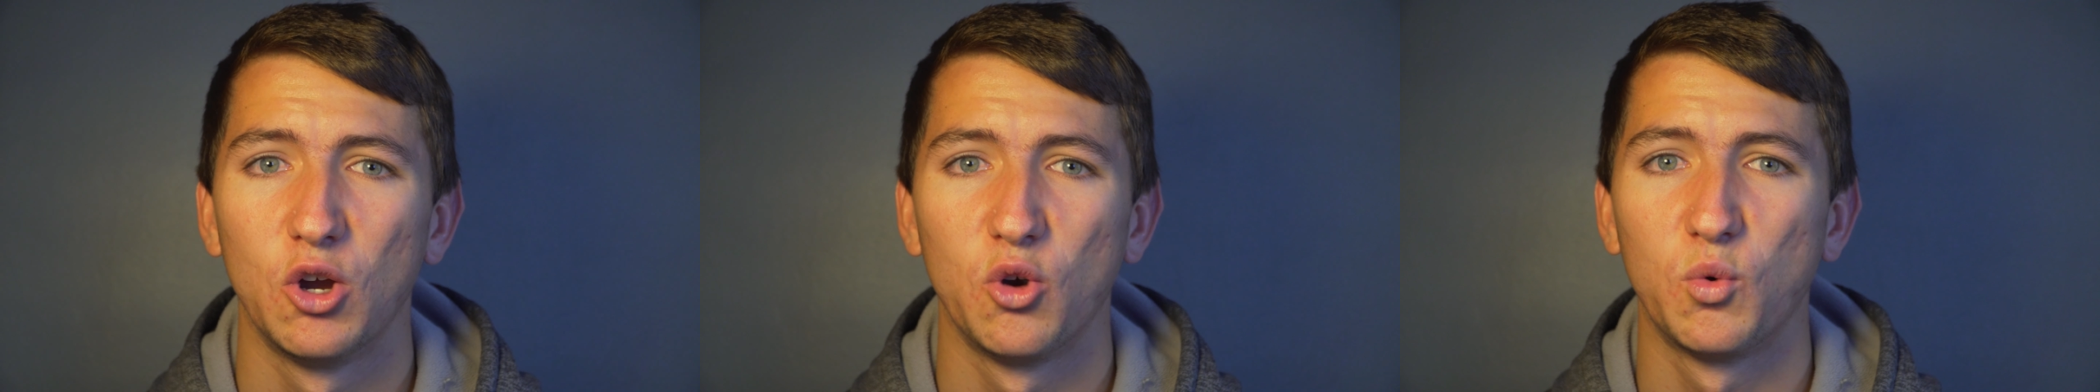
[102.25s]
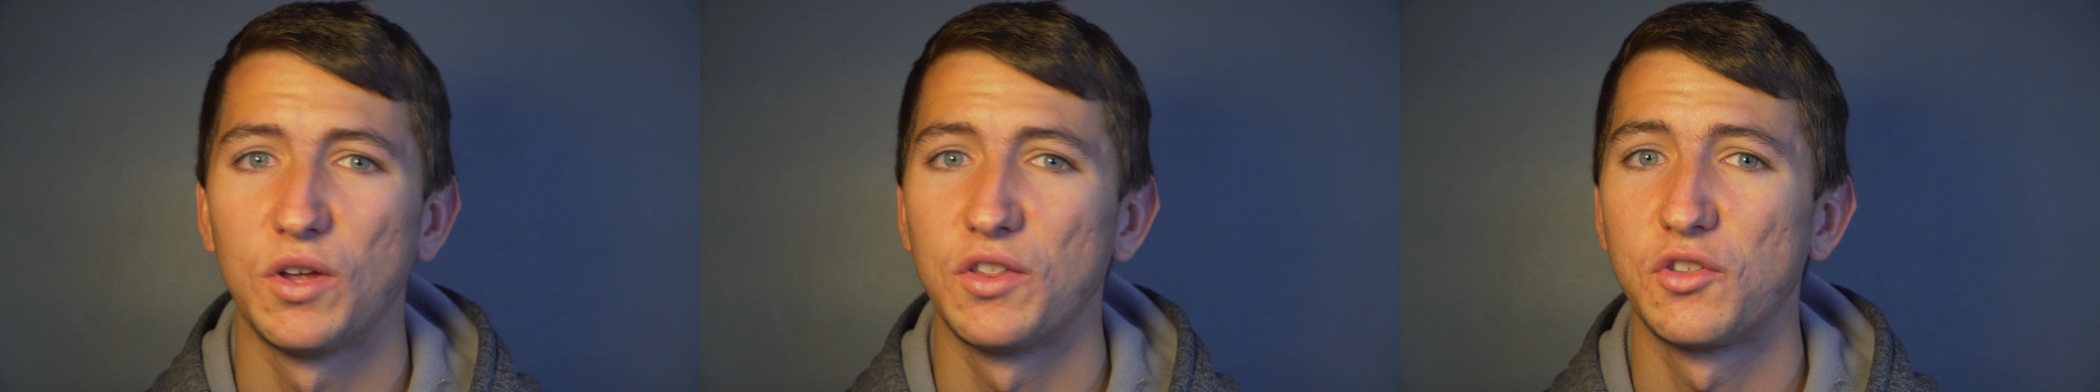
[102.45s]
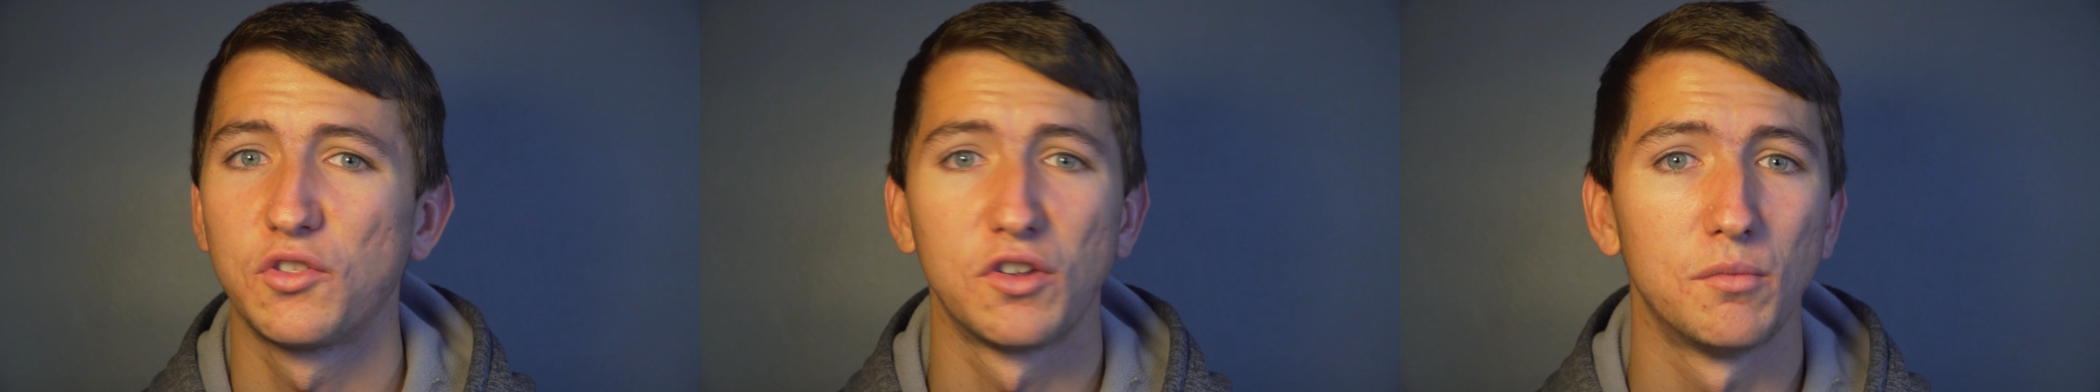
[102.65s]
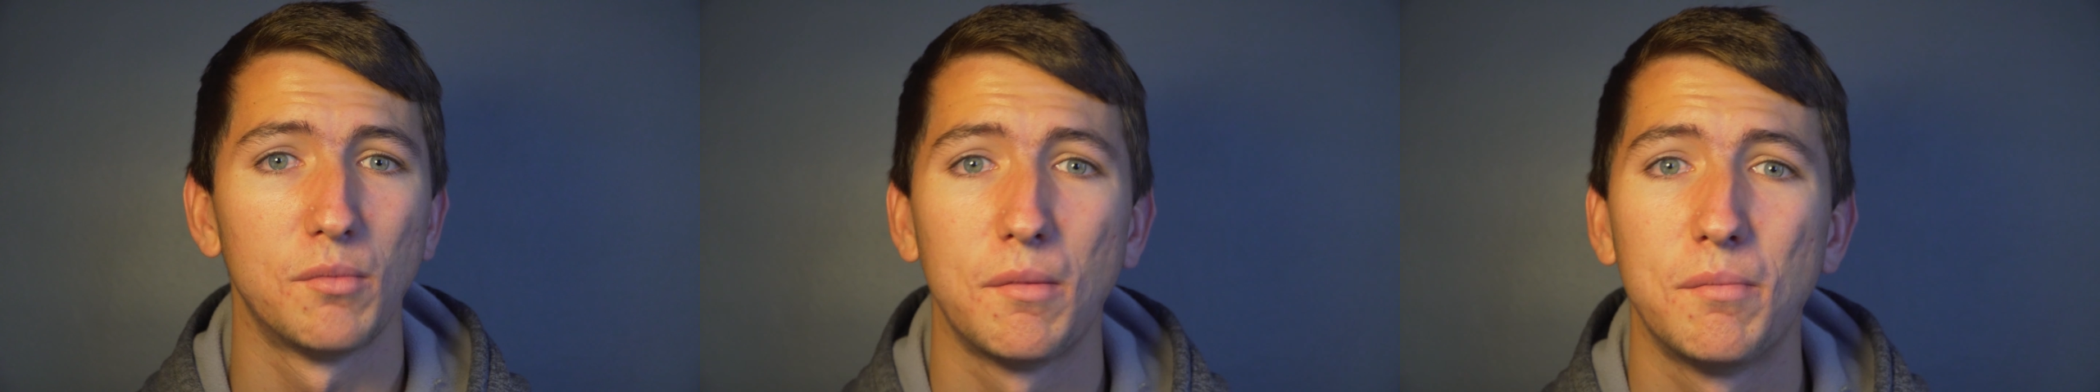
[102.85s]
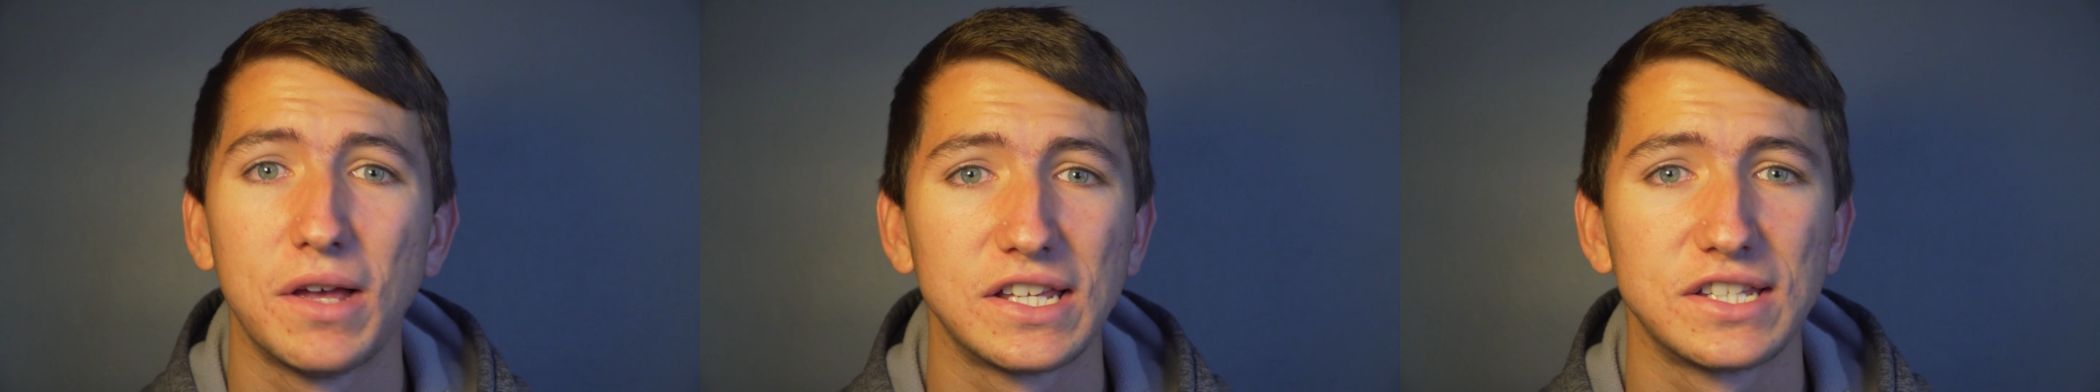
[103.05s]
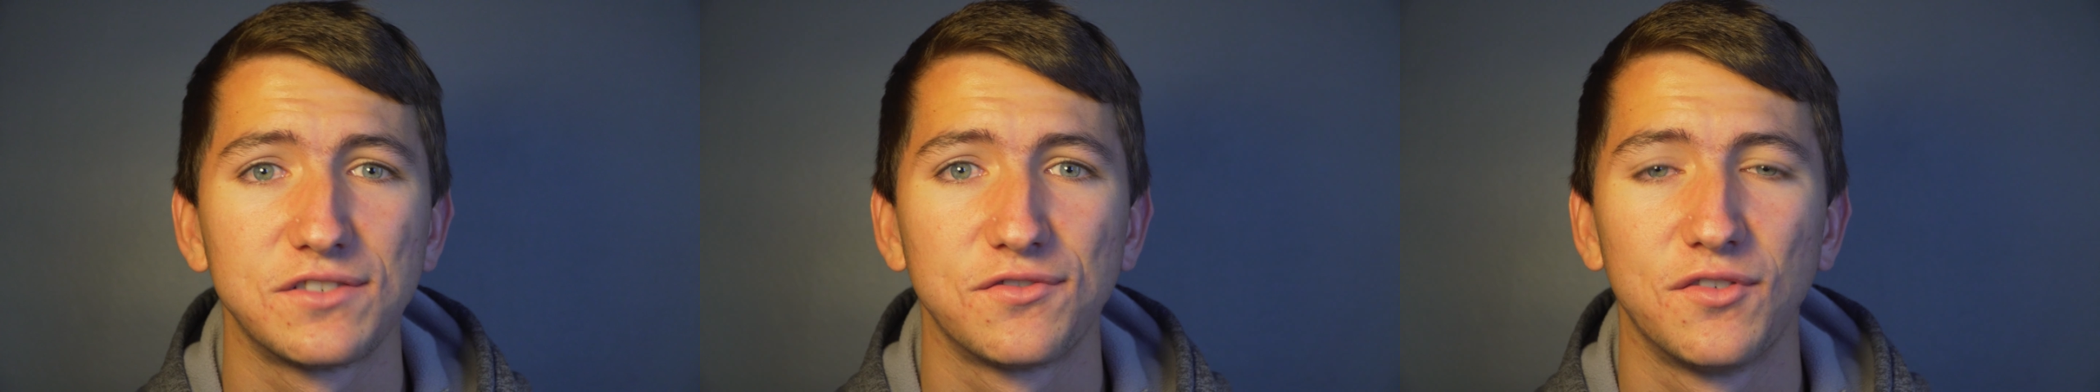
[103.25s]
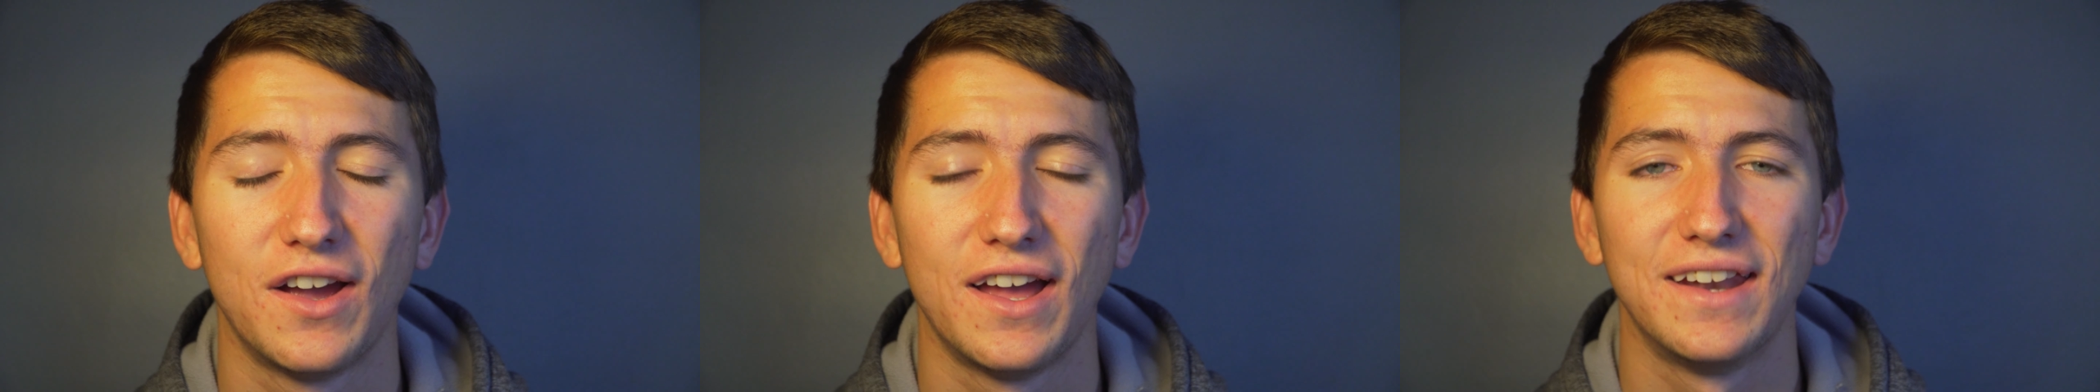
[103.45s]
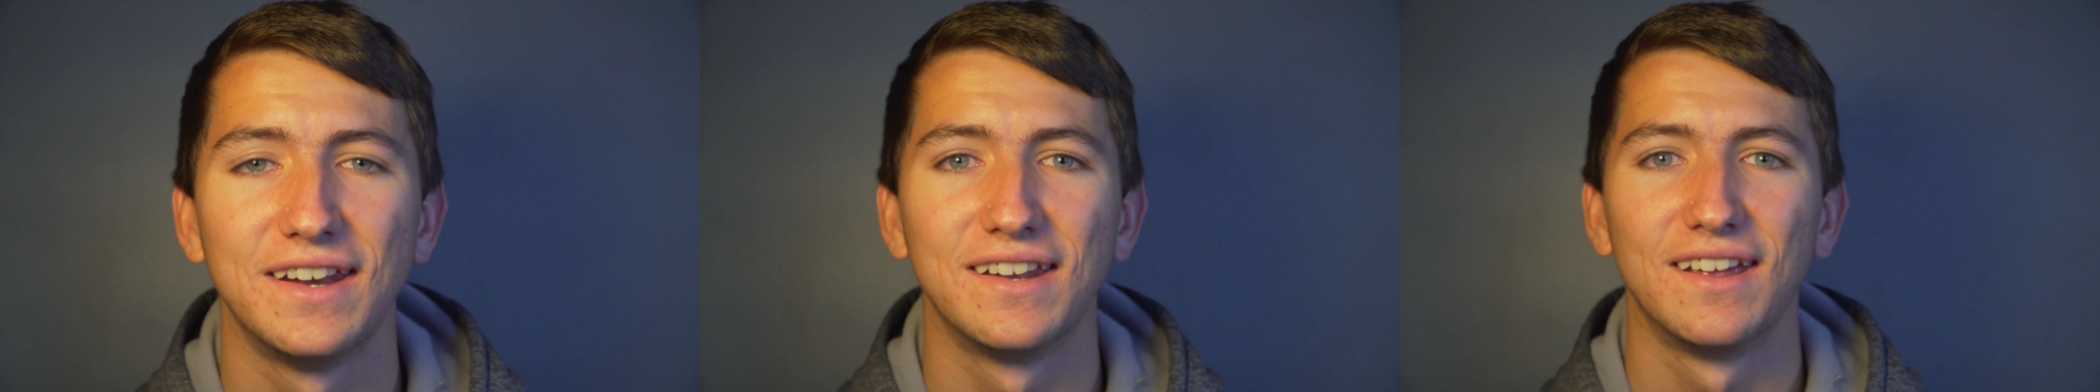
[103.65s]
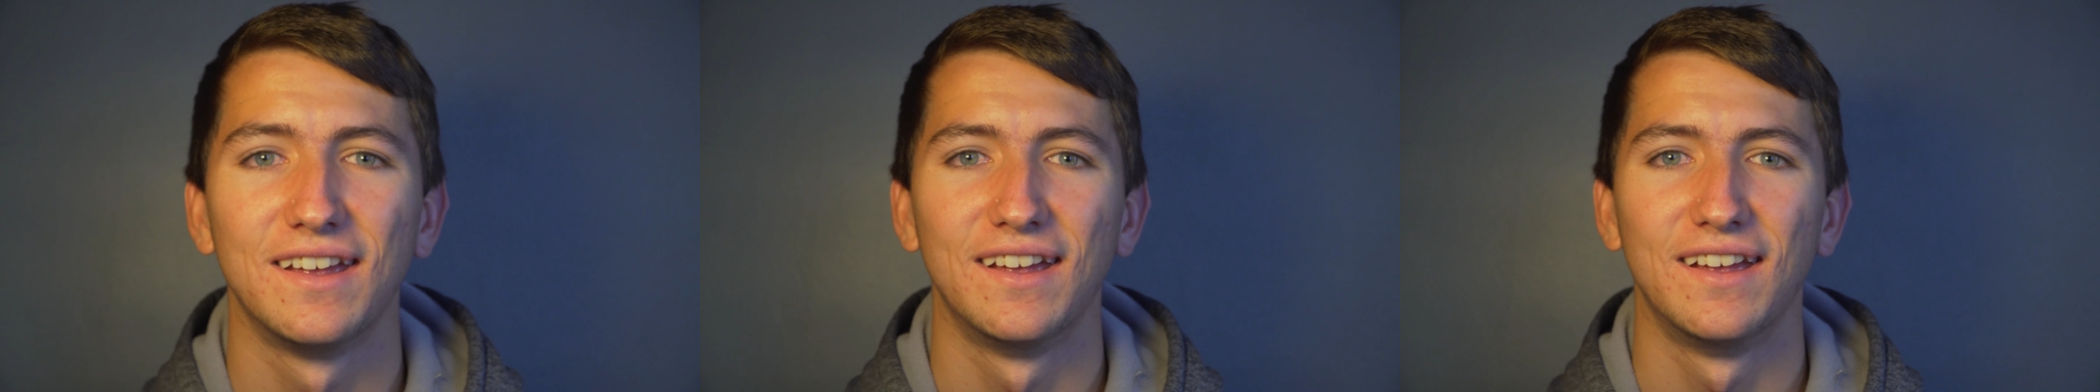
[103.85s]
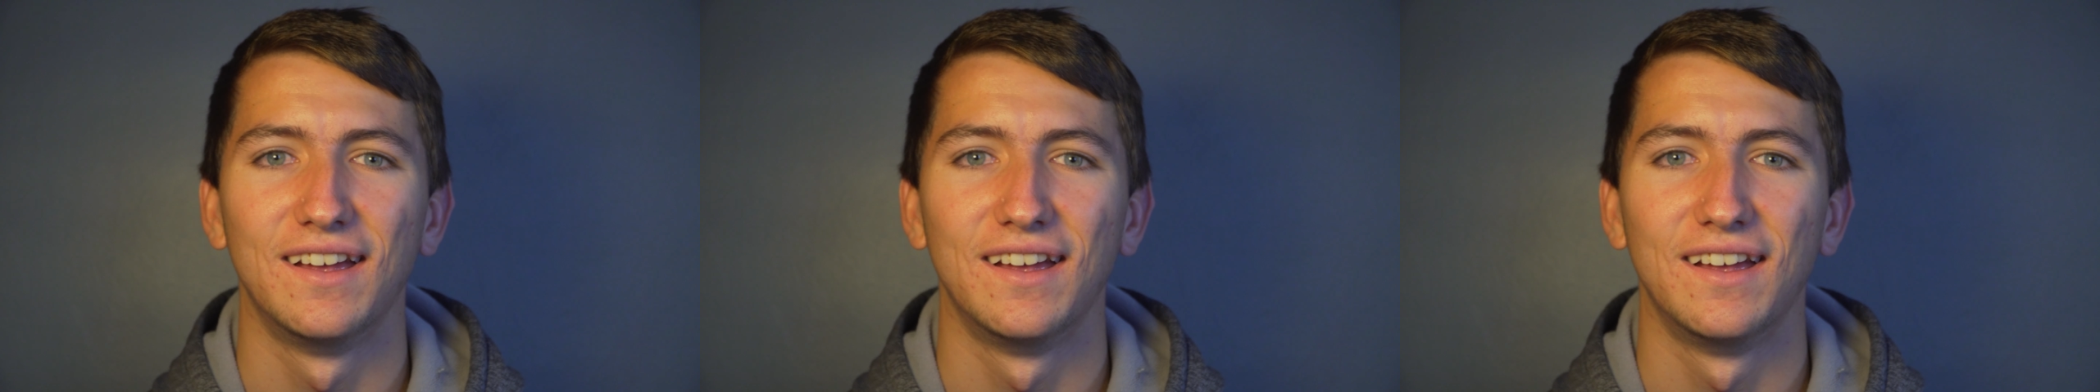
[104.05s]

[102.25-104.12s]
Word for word: or whether they're my best friend,